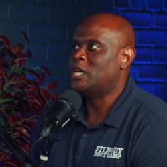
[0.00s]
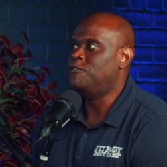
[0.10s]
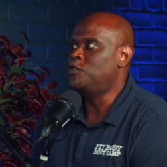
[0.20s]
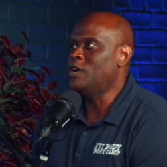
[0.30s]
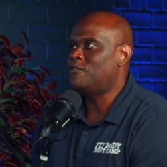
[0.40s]

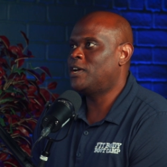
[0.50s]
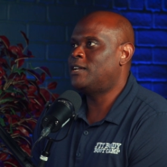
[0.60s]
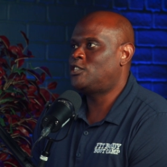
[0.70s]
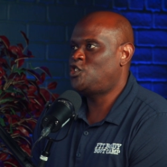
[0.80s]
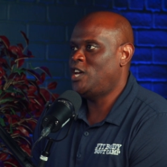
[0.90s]
if you ever
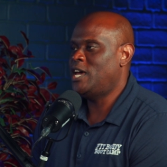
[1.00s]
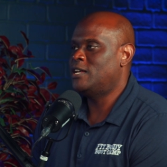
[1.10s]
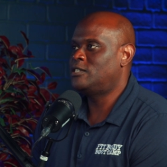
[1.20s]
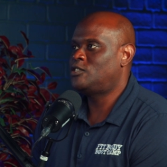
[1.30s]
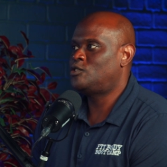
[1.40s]
get a
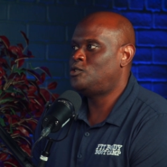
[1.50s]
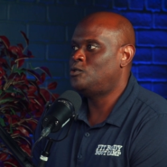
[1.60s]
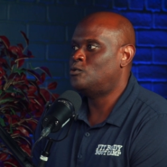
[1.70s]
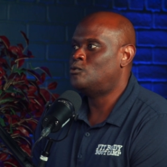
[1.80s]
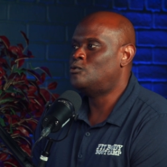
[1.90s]
chance
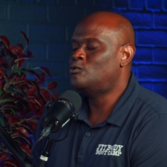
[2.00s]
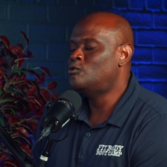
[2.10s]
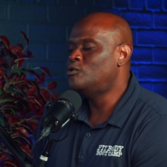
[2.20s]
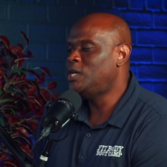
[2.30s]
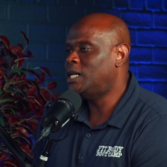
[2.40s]
to
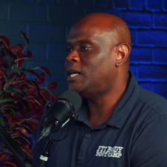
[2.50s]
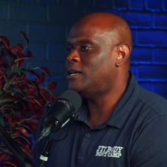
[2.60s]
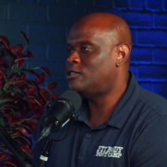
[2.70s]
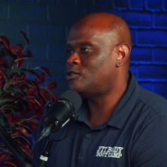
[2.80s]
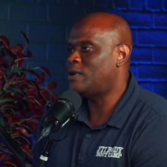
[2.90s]
really
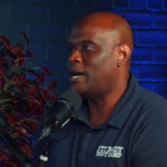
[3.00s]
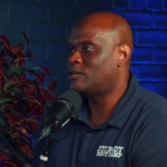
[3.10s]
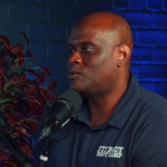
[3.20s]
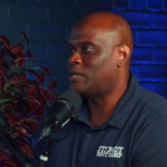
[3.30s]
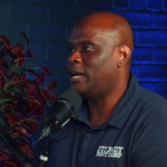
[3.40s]

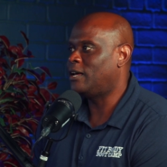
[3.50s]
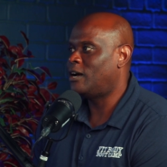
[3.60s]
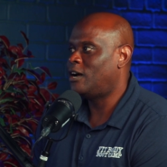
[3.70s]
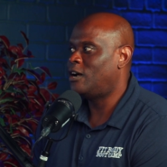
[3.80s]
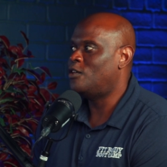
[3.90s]
interact with like
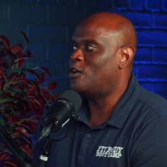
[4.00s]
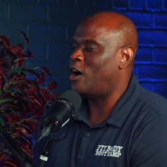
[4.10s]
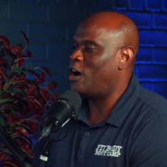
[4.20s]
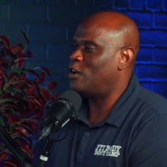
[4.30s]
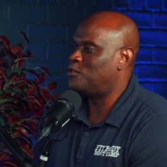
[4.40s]

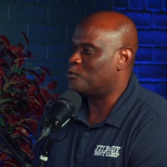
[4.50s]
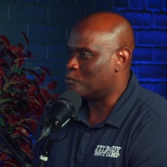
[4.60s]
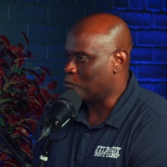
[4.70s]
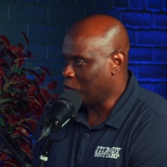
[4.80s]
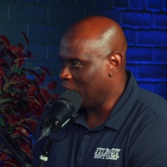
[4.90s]
the
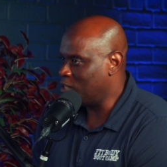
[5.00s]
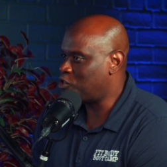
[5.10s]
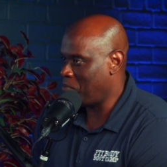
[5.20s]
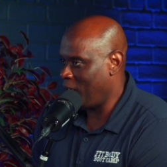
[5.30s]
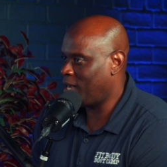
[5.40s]
real
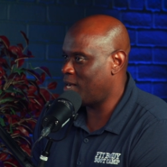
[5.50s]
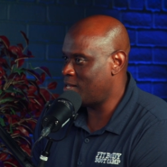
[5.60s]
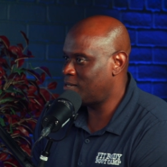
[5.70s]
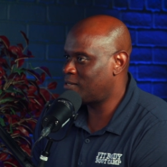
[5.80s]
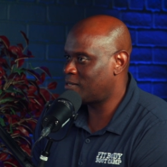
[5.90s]

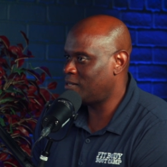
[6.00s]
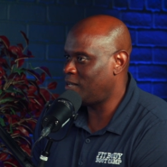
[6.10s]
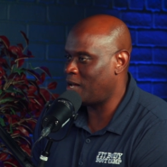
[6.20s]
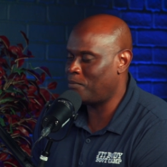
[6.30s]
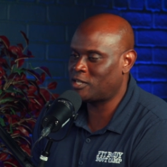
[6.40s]
Jamaicans.
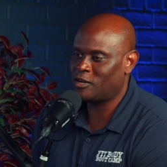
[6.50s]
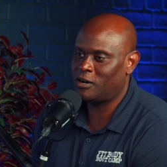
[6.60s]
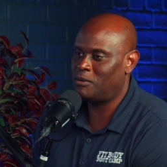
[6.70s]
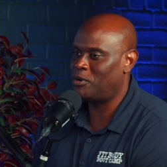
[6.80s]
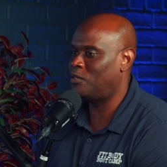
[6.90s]
You know, I'm not
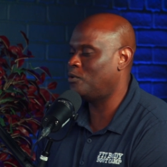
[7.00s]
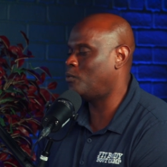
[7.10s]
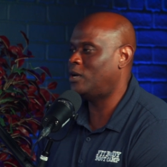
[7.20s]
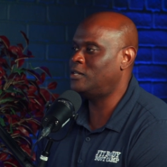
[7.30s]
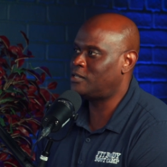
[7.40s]
talking about the
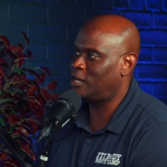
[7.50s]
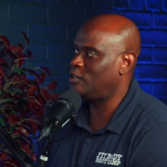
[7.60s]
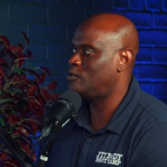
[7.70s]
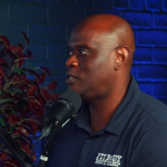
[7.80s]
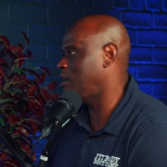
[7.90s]
ones that
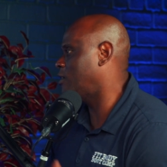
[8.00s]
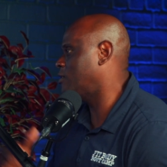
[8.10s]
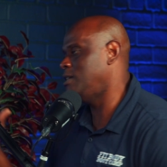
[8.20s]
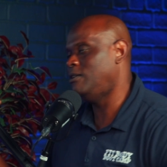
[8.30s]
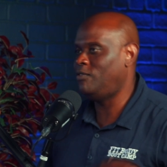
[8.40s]
you see mm. on
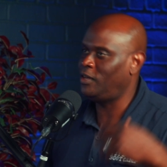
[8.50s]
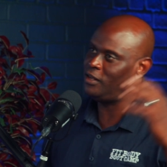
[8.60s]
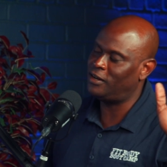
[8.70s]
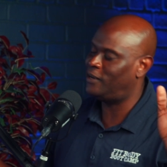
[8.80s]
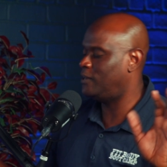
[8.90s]

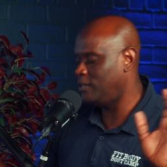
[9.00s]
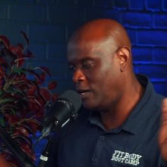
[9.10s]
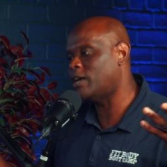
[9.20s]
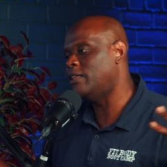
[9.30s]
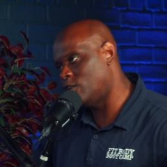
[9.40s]
TV. Mm-hmm. Uh,
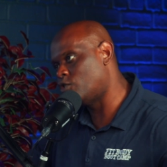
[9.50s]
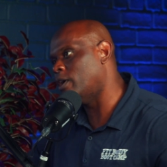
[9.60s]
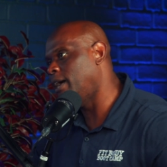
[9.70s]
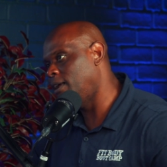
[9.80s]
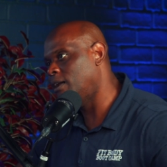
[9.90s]
okay, they're
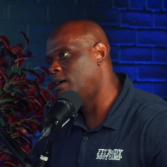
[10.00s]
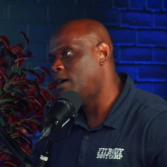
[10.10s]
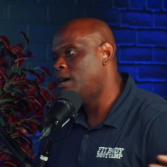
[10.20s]
great. Yeah.